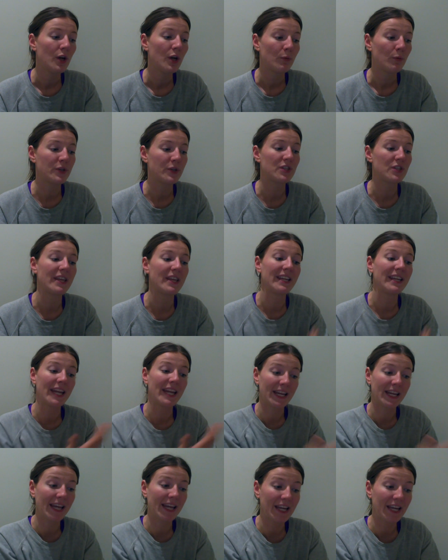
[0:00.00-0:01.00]
which then
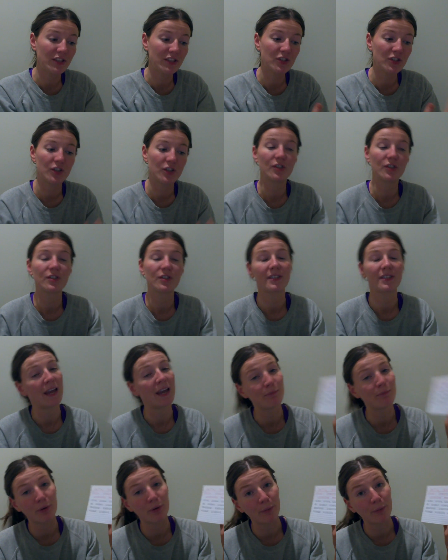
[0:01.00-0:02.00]
engaged students
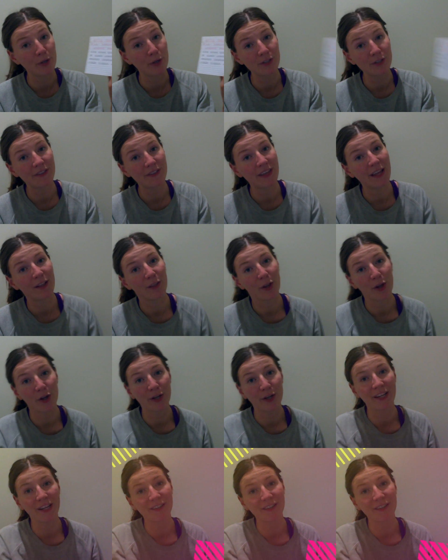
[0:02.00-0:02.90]
and promoted their learning.